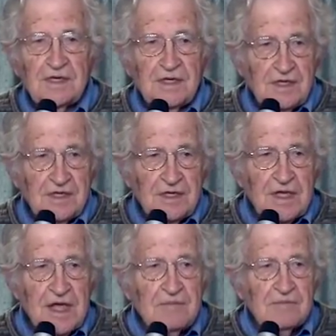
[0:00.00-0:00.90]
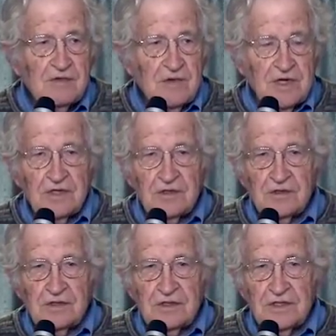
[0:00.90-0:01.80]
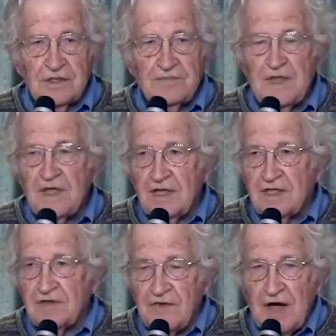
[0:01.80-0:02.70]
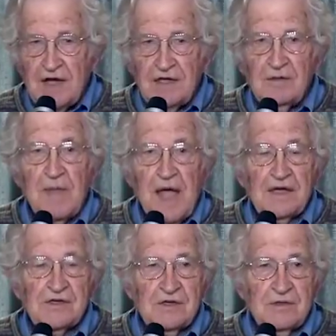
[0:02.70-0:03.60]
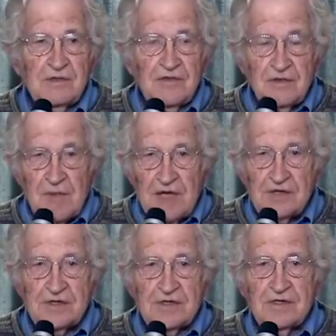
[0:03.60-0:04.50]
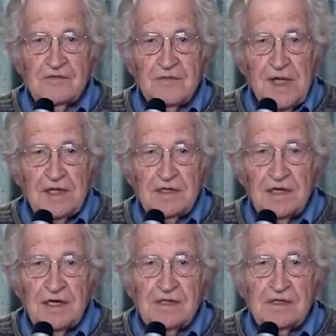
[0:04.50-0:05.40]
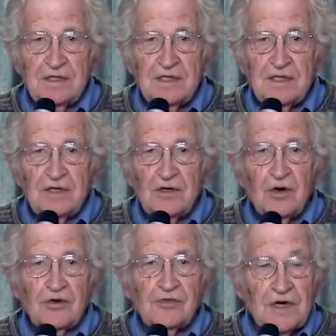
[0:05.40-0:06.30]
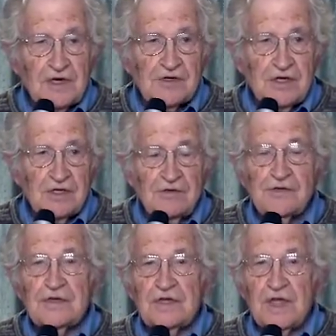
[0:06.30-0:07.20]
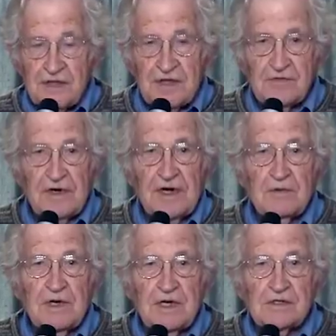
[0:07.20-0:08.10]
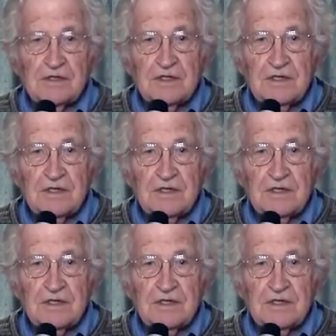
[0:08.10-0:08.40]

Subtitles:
He condemned what he called the vile maxim of the masters of mankind, all for ourselves and nothing for anyone else.